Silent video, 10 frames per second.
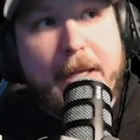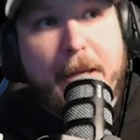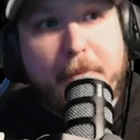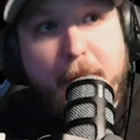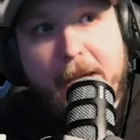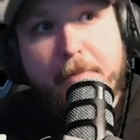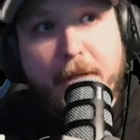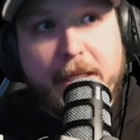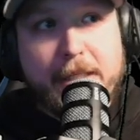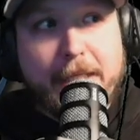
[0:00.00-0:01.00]
It might
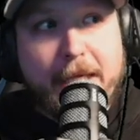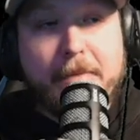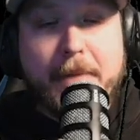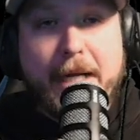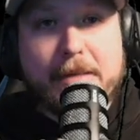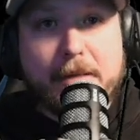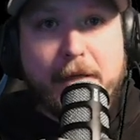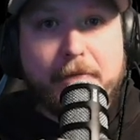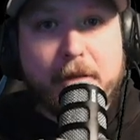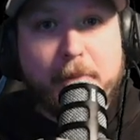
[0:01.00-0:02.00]
bring the game back to
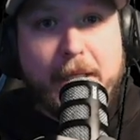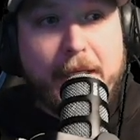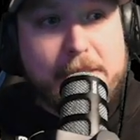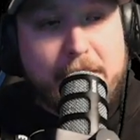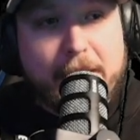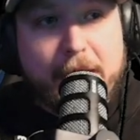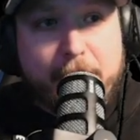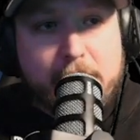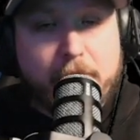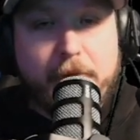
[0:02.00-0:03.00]
life a little bit. It's going to give
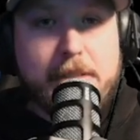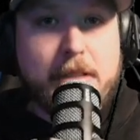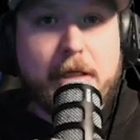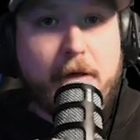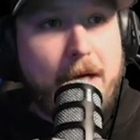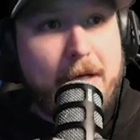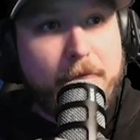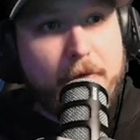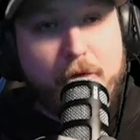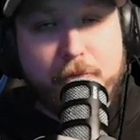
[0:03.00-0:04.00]
us a reason to grind
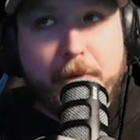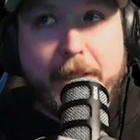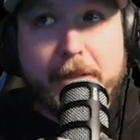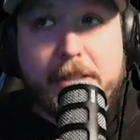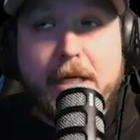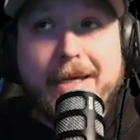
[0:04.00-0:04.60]
for new players.